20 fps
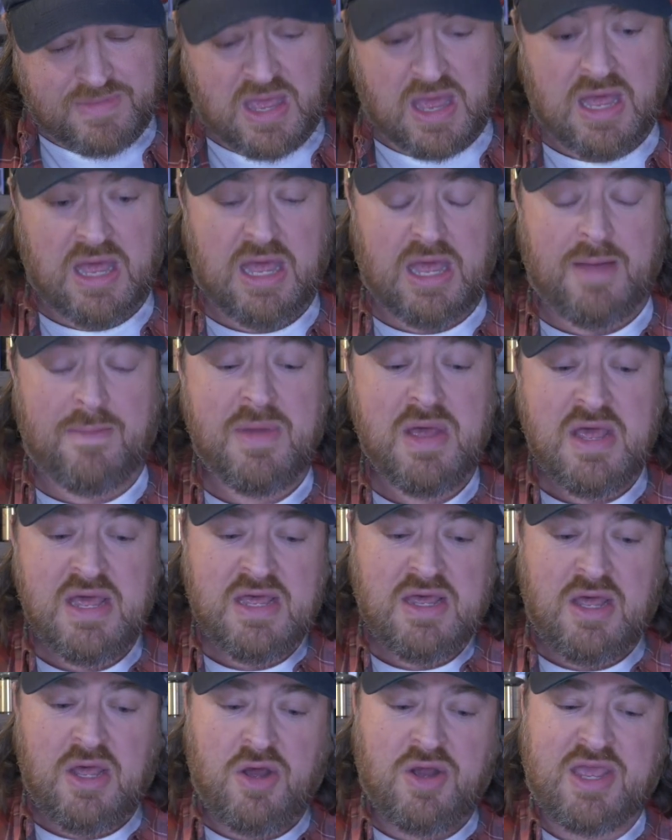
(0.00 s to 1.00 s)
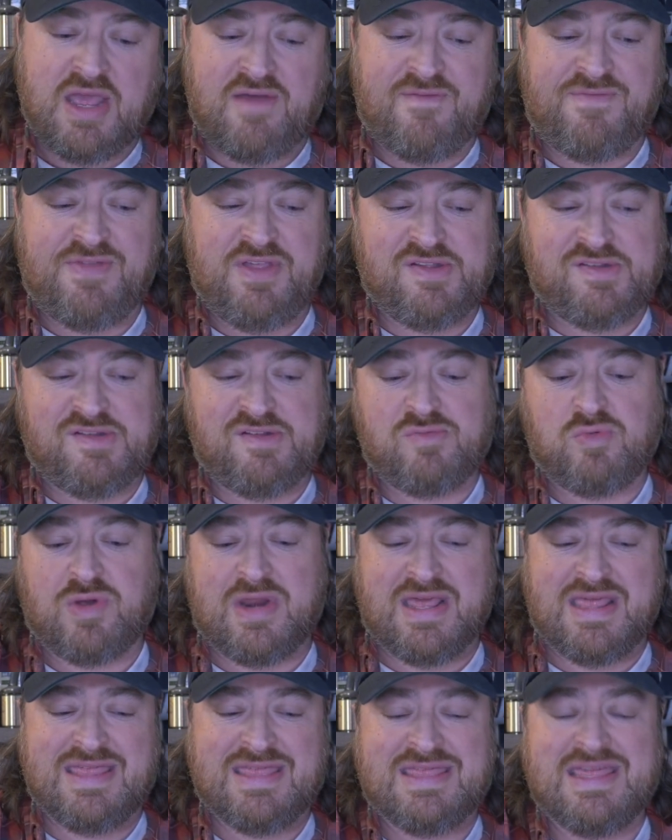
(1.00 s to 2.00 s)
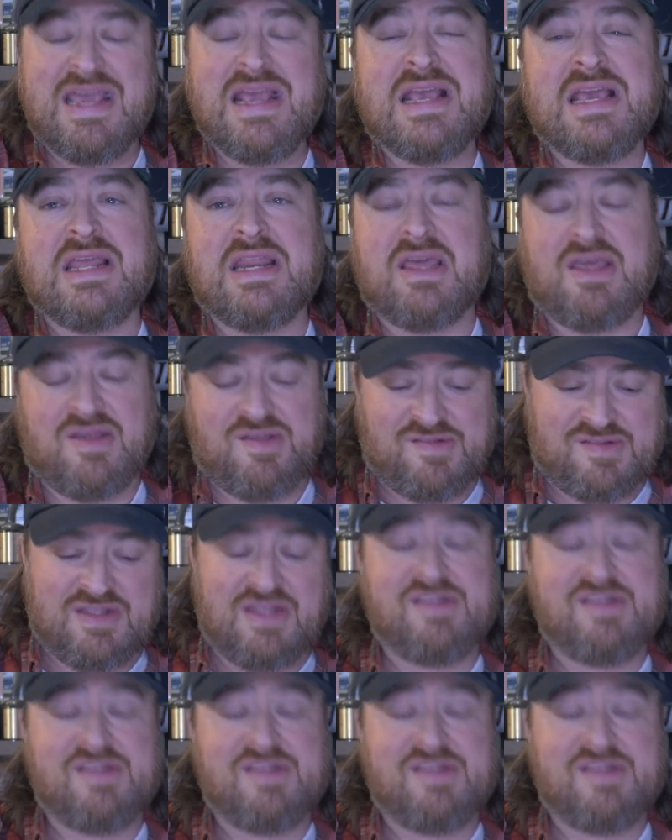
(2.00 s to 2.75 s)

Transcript: Um, okay, if this is what I think it is,